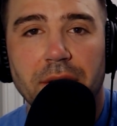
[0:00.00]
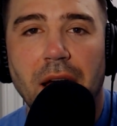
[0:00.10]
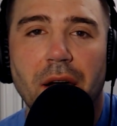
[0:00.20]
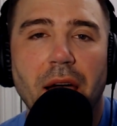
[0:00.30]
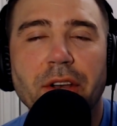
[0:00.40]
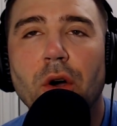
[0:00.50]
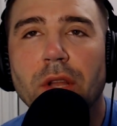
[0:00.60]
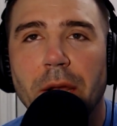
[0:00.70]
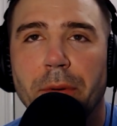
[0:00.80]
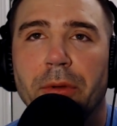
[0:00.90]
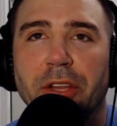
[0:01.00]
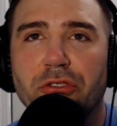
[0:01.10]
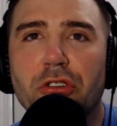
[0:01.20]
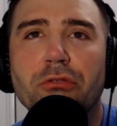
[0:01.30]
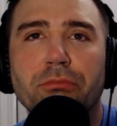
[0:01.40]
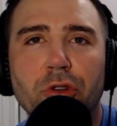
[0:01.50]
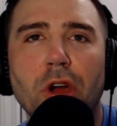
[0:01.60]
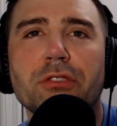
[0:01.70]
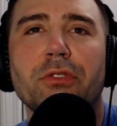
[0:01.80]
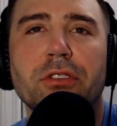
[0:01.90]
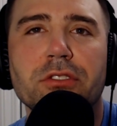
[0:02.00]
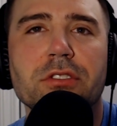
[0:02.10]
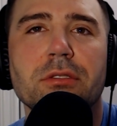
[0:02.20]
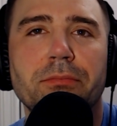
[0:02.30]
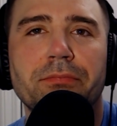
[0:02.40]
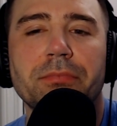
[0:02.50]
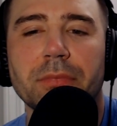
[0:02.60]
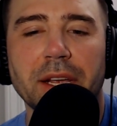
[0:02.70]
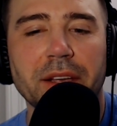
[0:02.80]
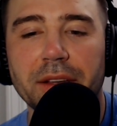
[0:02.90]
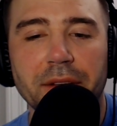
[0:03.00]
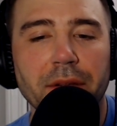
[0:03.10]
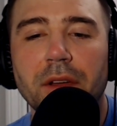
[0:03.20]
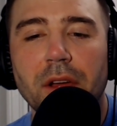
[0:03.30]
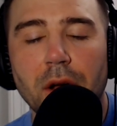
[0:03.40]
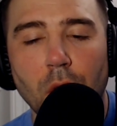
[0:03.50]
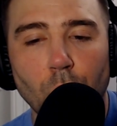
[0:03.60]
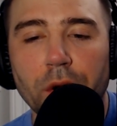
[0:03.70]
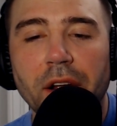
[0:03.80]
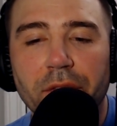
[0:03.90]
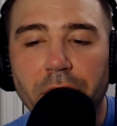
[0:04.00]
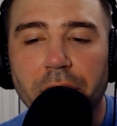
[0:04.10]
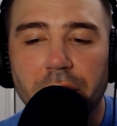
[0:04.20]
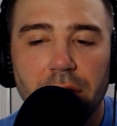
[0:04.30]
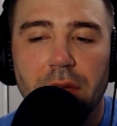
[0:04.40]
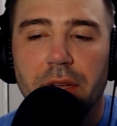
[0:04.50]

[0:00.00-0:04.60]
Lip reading: Now, I know a lot of people are like, dude, CrossFit's just like a whatever.